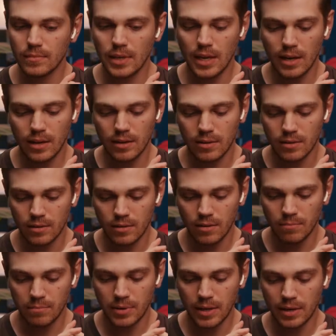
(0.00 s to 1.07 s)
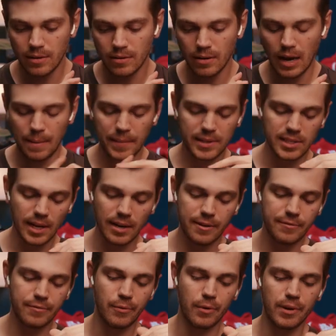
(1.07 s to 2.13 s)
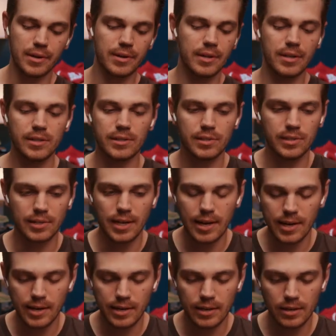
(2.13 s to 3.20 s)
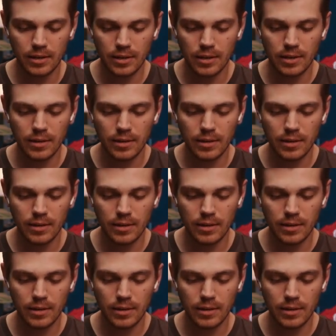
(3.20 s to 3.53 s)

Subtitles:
Yeah, but I'm excited for it. It's last